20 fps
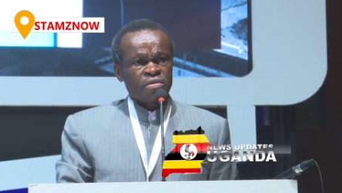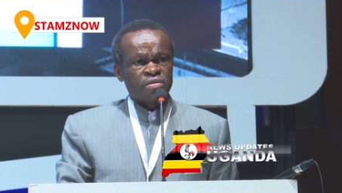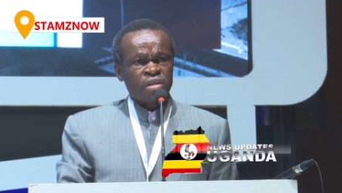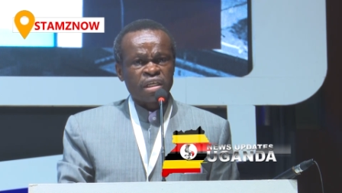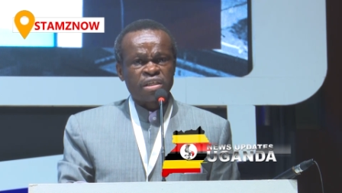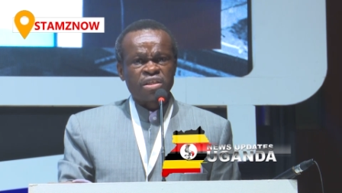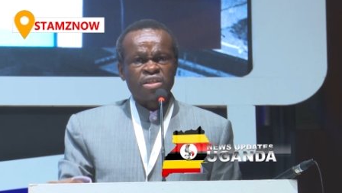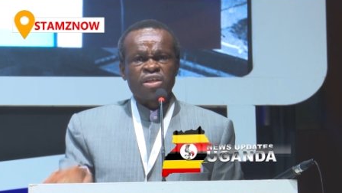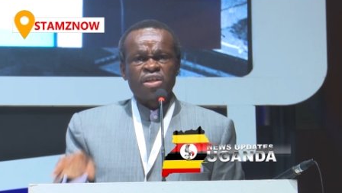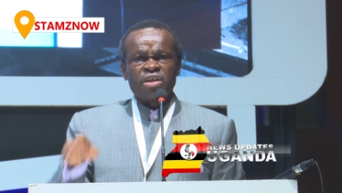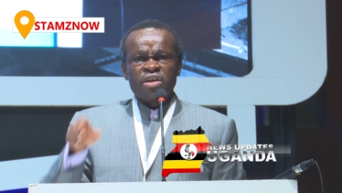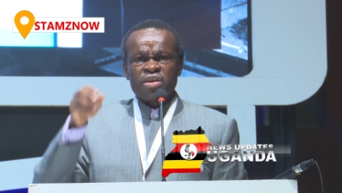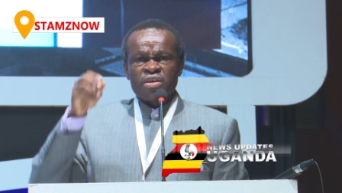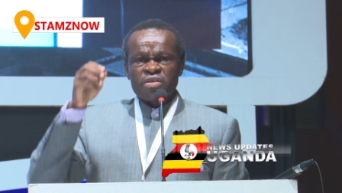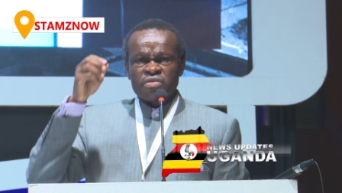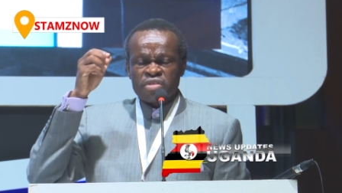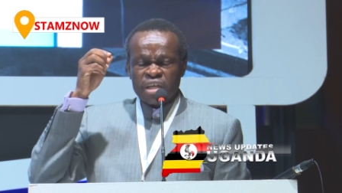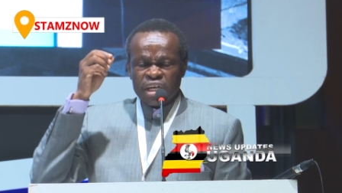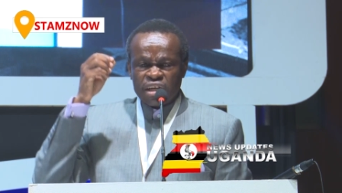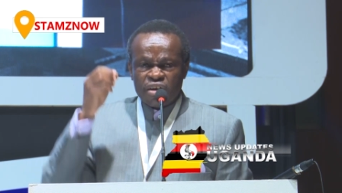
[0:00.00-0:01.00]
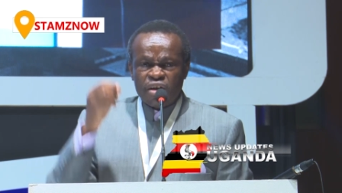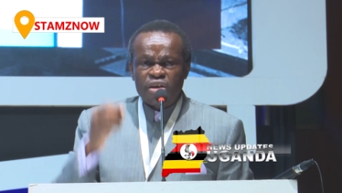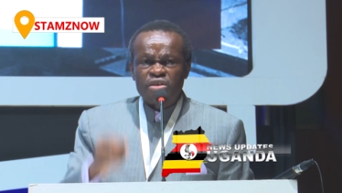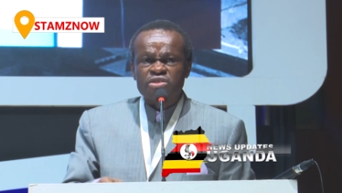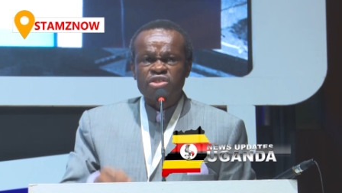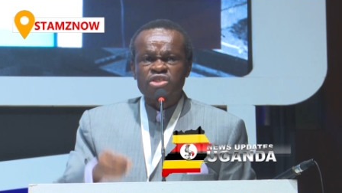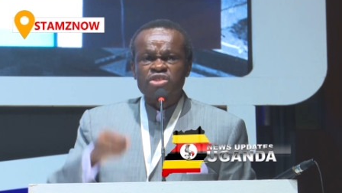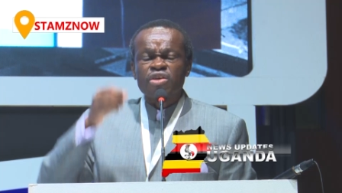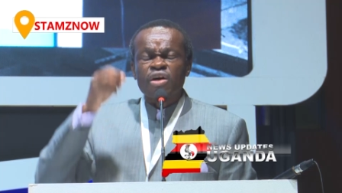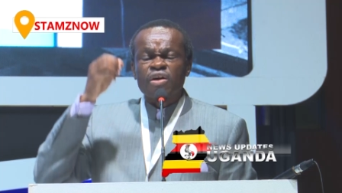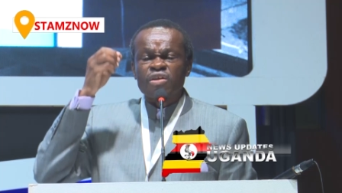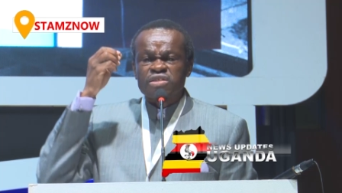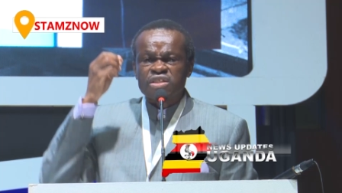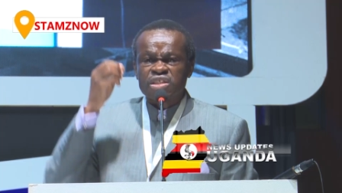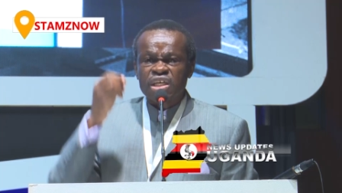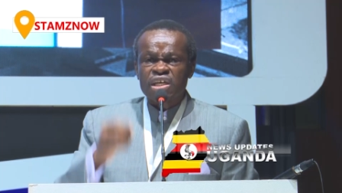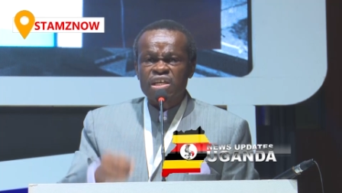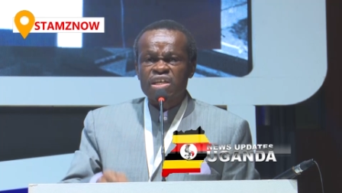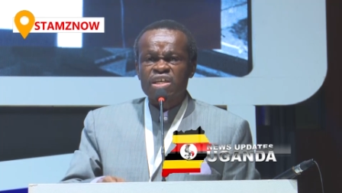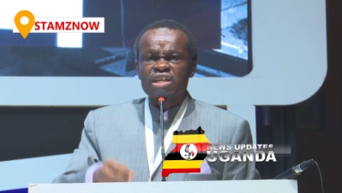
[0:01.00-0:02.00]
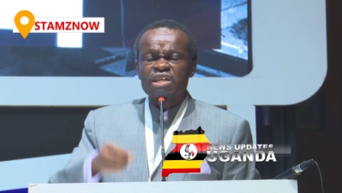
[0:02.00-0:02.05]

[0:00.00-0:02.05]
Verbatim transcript: that the consulting